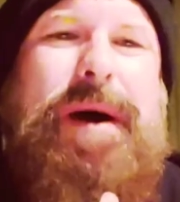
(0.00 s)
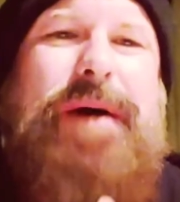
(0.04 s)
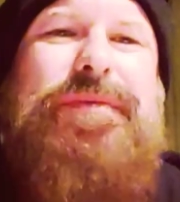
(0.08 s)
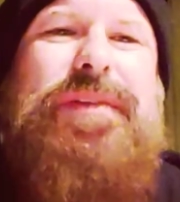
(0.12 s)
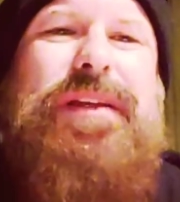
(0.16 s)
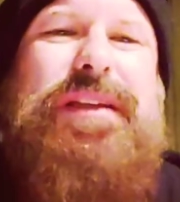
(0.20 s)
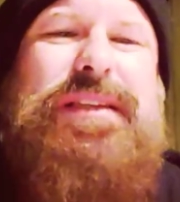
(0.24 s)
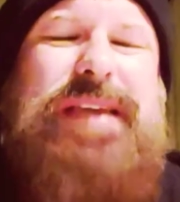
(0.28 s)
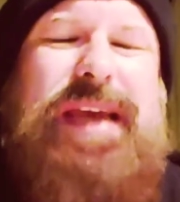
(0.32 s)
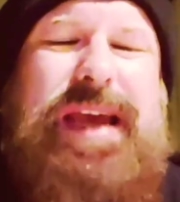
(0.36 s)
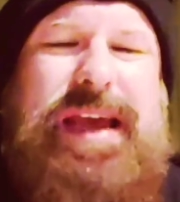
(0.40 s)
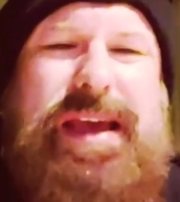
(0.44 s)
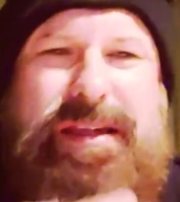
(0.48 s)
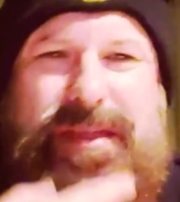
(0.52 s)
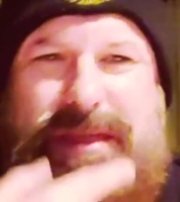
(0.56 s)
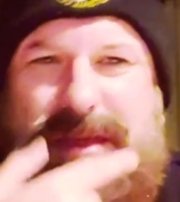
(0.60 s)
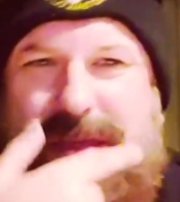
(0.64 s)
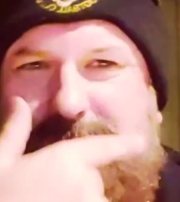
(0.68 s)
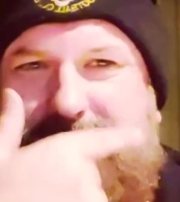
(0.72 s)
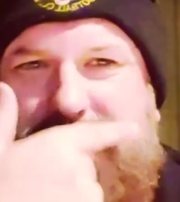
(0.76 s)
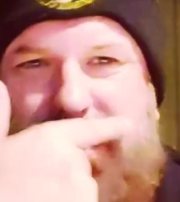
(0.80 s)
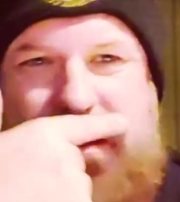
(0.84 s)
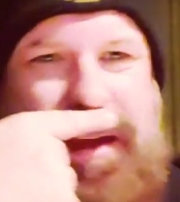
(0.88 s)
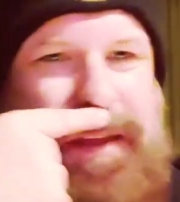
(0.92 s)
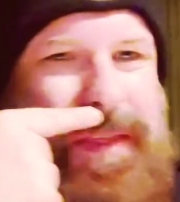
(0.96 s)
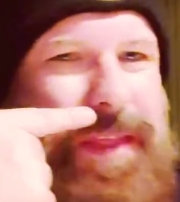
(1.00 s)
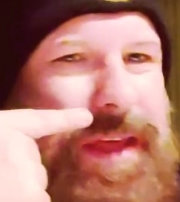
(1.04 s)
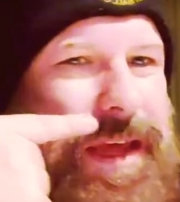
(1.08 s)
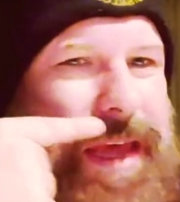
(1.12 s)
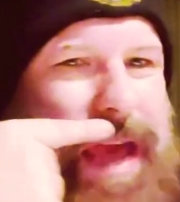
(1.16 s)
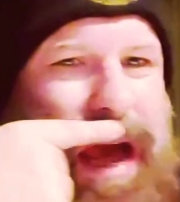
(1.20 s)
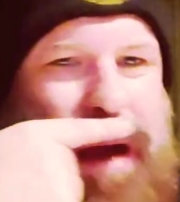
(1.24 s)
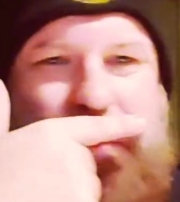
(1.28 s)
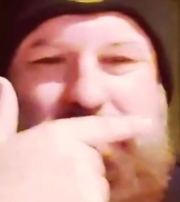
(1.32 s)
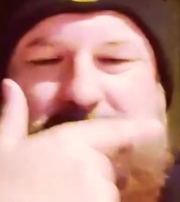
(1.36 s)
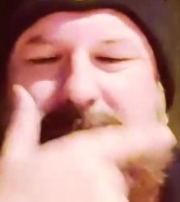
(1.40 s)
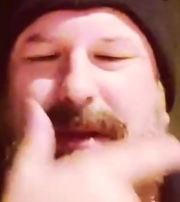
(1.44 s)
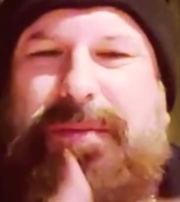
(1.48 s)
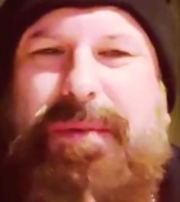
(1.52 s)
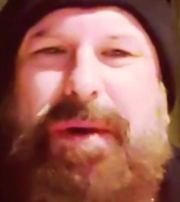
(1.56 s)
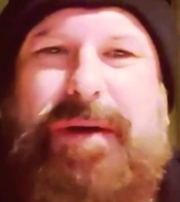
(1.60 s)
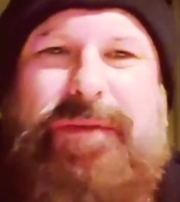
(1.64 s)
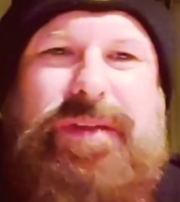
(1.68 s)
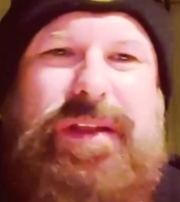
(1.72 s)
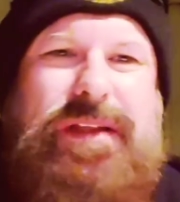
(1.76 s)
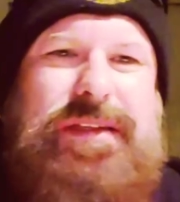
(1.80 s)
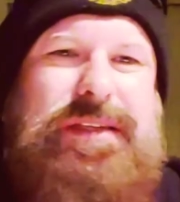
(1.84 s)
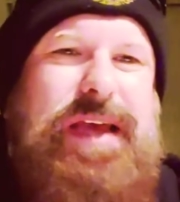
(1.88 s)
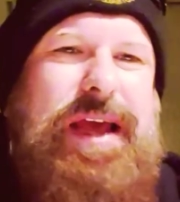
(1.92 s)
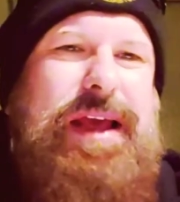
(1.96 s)
the teeth, in the gums above
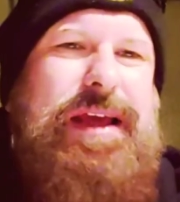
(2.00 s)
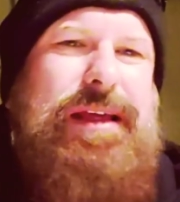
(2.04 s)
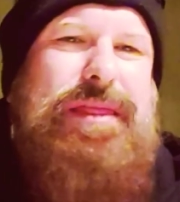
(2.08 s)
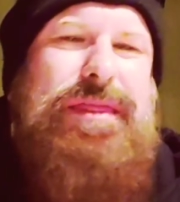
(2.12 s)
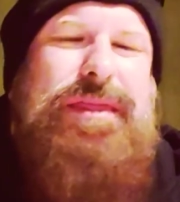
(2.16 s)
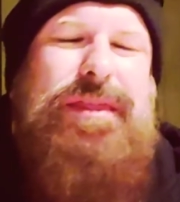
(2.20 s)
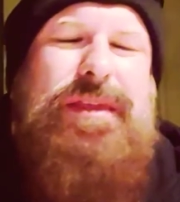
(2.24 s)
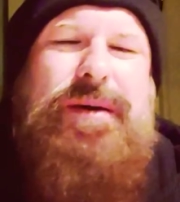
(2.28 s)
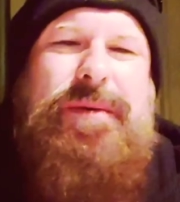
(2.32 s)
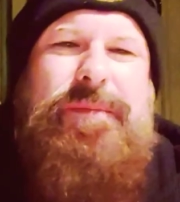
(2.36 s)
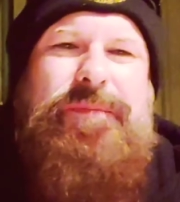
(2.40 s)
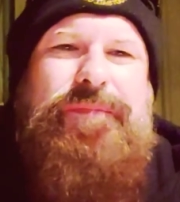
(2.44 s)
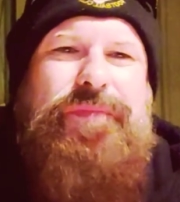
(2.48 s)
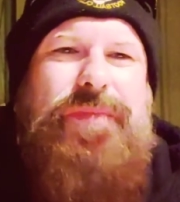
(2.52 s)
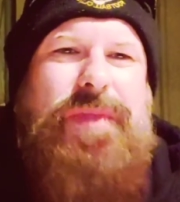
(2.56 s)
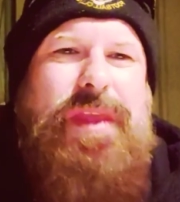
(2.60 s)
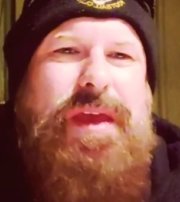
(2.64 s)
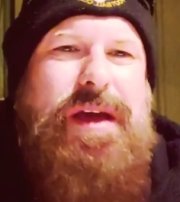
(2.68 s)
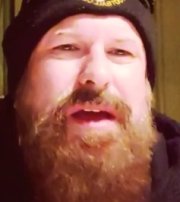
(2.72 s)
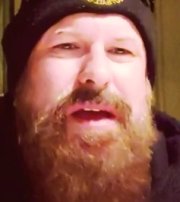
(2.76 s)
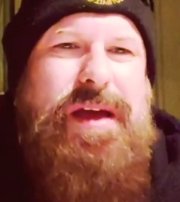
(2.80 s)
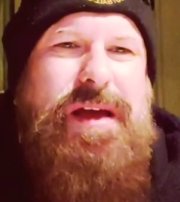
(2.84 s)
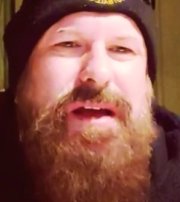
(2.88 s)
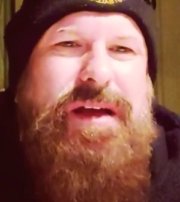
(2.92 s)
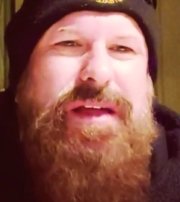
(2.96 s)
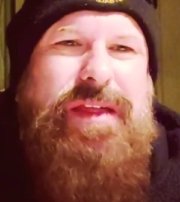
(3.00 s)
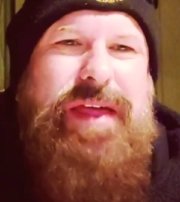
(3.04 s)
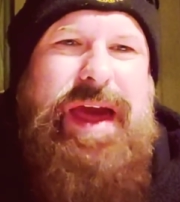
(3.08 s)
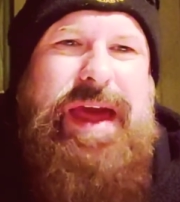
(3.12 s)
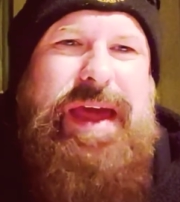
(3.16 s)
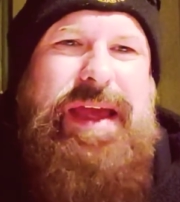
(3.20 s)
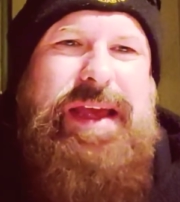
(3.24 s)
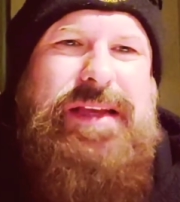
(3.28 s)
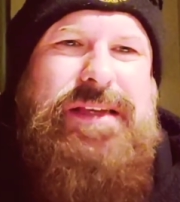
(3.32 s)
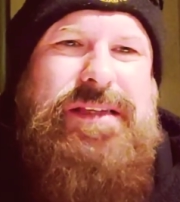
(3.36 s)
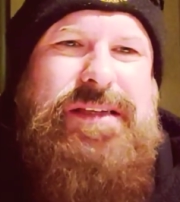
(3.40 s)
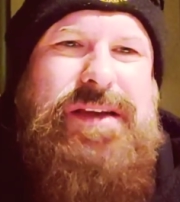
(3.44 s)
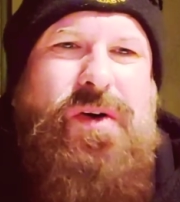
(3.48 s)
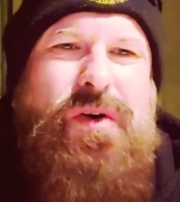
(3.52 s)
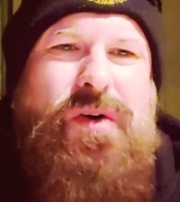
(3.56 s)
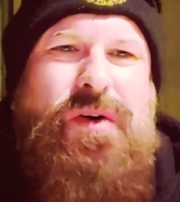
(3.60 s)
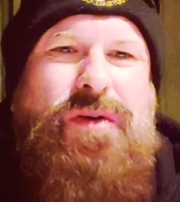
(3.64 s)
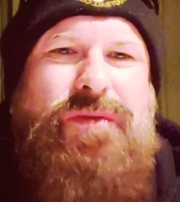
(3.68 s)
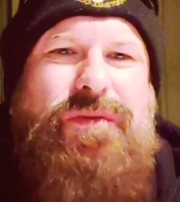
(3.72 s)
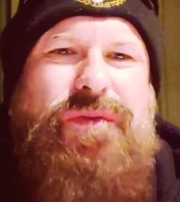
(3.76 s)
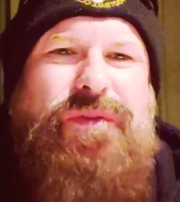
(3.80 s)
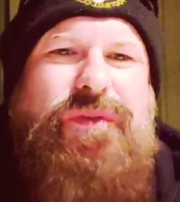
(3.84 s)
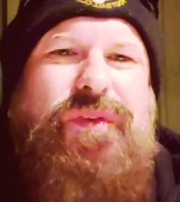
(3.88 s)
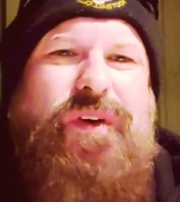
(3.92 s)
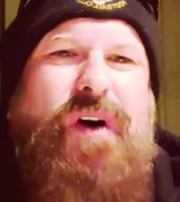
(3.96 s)
the teeth, that is
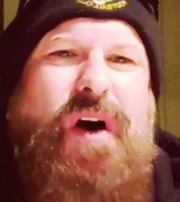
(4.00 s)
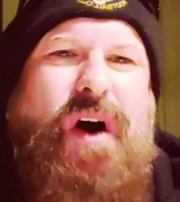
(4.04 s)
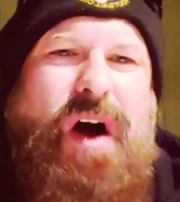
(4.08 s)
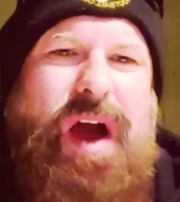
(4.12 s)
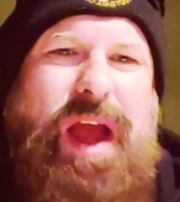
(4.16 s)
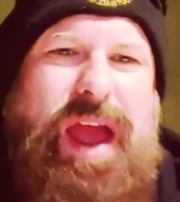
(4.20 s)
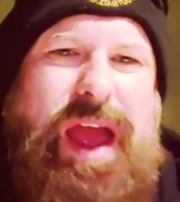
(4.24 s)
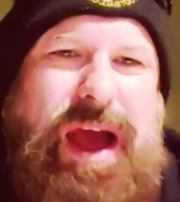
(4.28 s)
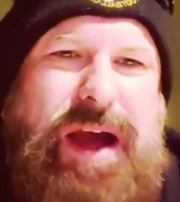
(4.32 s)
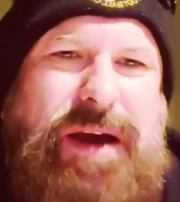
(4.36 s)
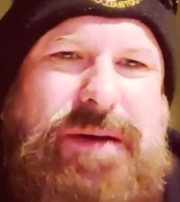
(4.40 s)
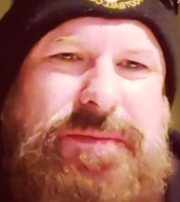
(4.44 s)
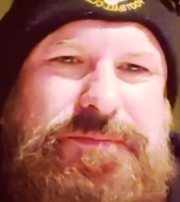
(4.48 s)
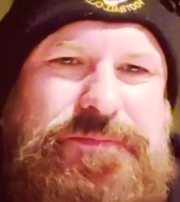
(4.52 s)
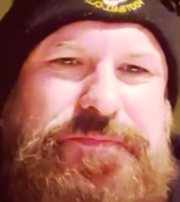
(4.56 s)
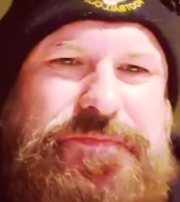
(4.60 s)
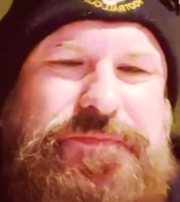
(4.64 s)
on fire.